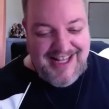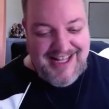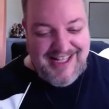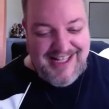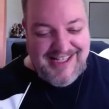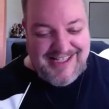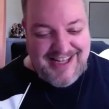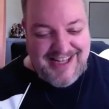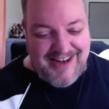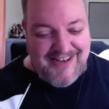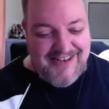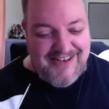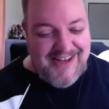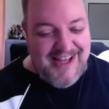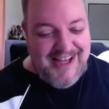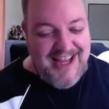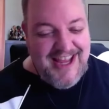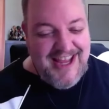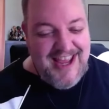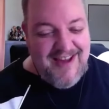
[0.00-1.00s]
so
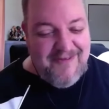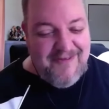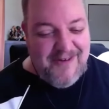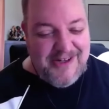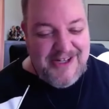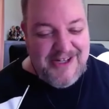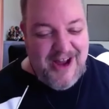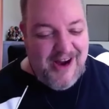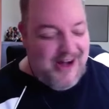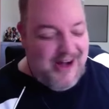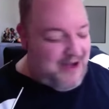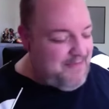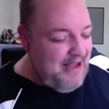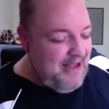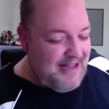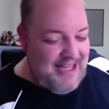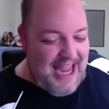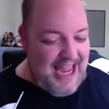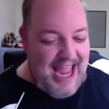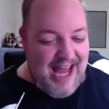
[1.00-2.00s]
if we're talking
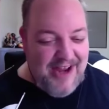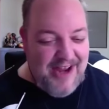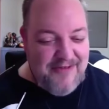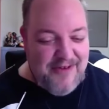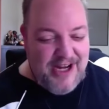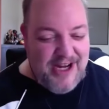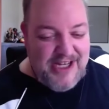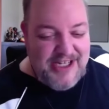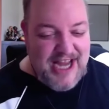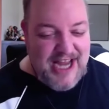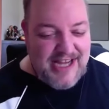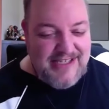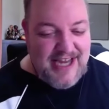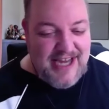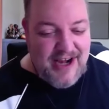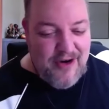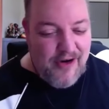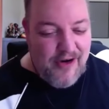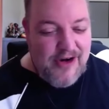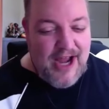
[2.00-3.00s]
about the Allen wrench, I say
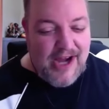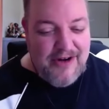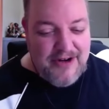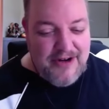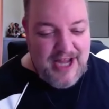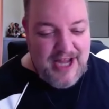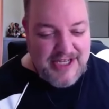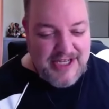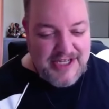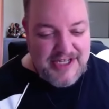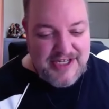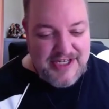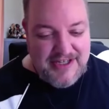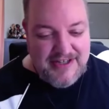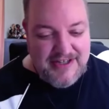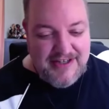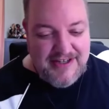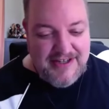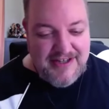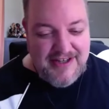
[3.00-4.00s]
rokkaku wrench.
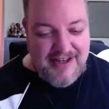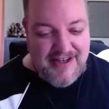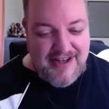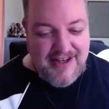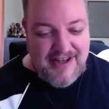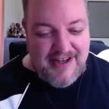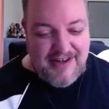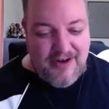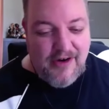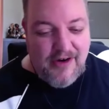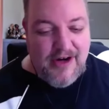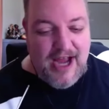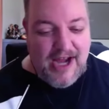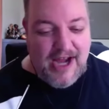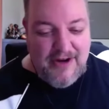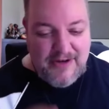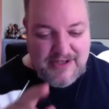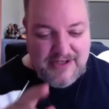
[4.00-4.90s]
Rokkaku is